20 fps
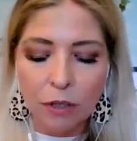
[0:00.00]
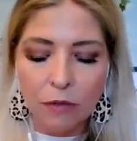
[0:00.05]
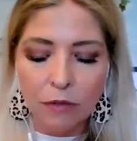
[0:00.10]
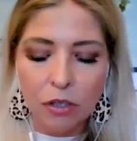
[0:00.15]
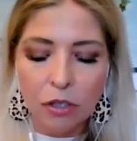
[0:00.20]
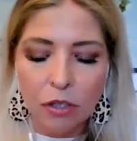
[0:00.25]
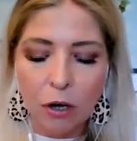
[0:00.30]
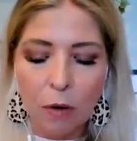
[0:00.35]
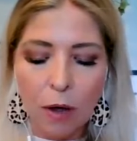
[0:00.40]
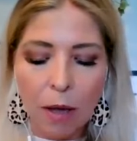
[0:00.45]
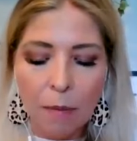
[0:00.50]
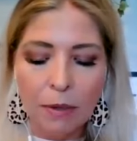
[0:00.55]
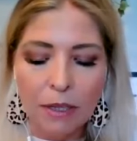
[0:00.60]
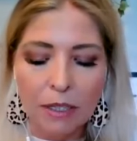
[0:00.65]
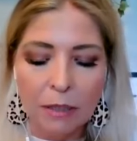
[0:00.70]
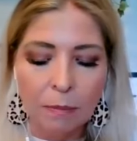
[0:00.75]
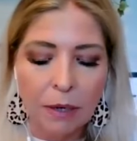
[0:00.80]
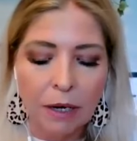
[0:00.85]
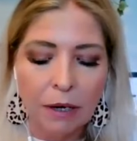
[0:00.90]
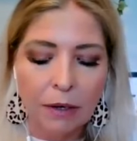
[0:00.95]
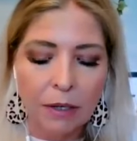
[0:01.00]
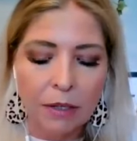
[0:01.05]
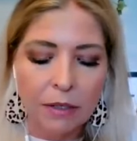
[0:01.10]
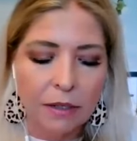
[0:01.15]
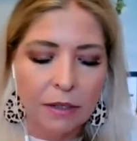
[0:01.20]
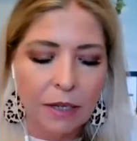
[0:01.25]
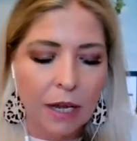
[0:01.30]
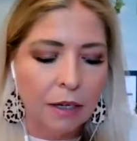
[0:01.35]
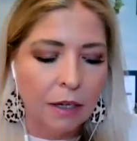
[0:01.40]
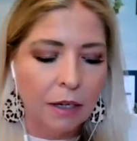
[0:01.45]
sort of show up as
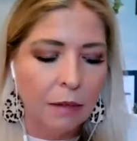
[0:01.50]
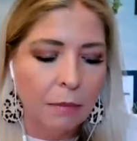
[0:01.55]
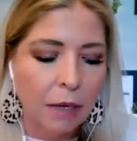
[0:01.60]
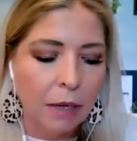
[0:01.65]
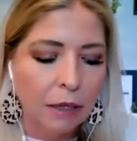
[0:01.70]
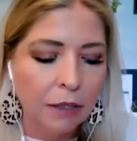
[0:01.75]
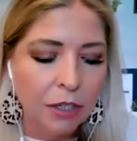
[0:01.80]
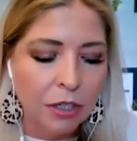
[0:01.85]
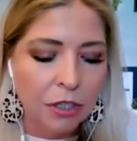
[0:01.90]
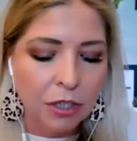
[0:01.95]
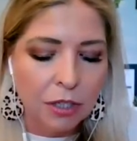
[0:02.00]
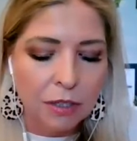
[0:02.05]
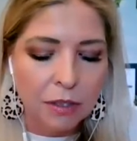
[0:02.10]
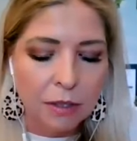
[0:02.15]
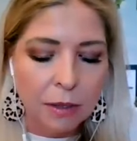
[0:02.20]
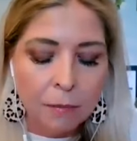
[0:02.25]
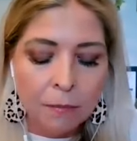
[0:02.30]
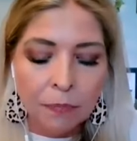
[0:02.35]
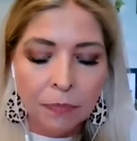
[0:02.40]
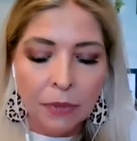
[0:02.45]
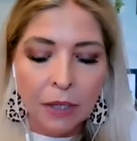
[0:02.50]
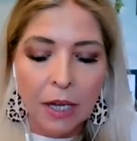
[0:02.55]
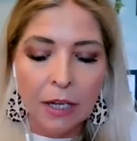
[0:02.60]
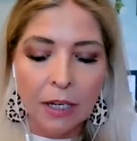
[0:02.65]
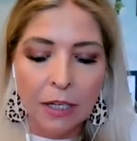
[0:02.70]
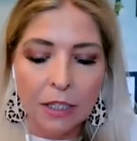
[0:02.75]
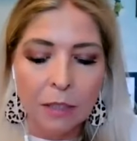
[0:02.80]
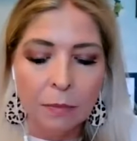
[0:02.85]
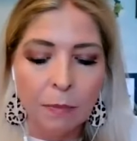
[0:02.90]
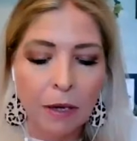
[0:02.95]
parents and in marriages
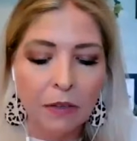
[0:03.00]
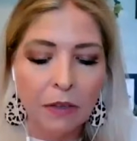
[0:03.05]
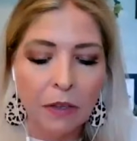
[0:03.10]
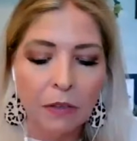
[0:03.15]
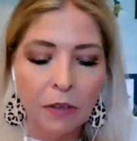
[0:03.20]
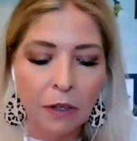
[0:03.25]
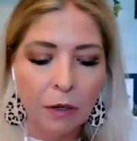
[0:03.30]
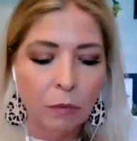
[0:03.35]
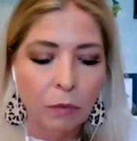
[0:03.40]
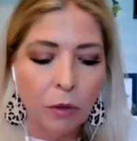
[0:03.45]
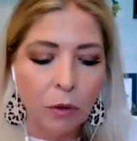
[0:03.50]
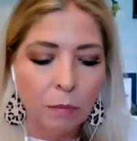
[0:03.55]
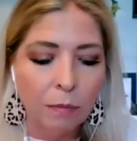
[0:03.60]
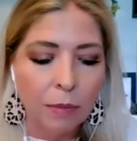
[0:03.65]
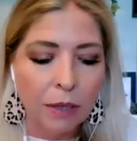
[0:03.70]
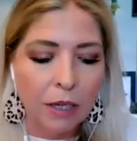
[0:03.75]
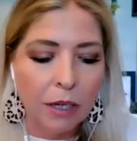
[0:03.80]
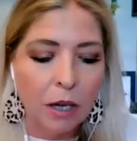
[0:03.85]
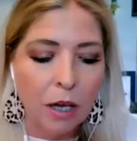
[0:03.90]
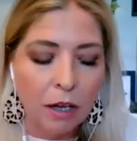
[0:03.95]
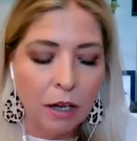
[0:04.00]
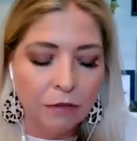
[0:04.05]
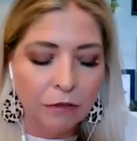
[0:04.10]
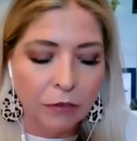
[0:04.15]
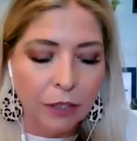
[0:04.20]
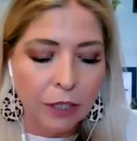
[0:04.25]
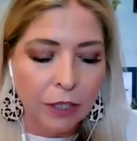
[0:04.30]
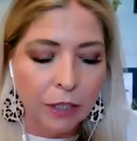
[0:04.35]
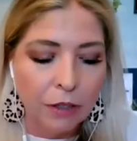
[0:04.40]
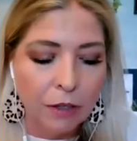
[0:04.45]
and expect that there won't be
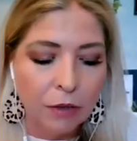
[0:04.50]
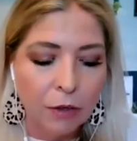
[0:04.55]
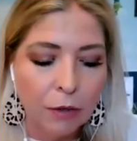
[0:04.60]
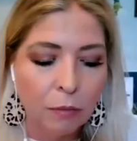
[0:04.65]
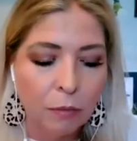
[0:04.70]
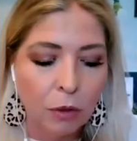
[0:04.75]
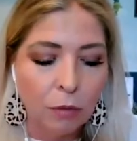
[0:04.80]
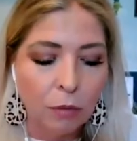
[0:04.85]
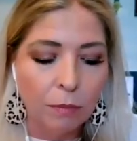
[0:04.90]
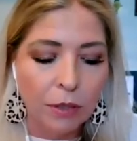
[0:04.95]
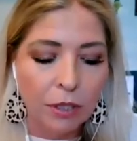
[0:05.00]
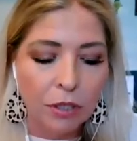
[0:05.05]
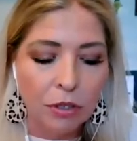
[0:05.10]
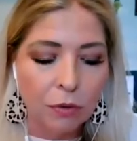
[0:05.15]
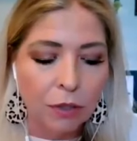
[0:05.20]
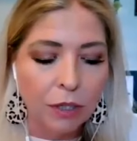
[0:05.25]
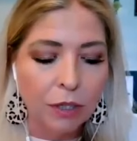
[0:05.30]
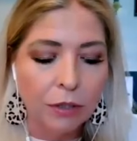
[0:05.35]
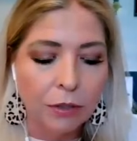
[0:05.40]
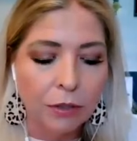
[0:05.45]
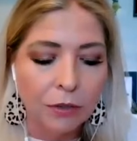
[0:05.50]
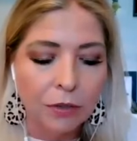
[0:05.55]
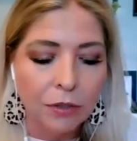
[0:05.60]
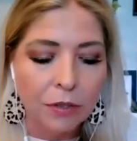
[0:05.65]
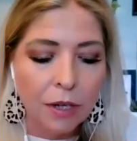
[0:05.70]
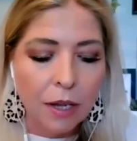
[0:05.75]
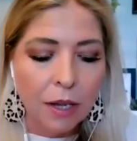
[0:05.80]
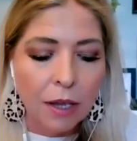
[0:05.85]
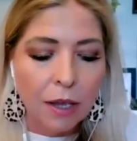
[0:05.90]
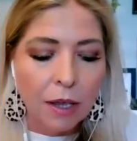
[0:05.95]
conflict, there won't be
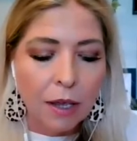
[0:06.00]
triggers.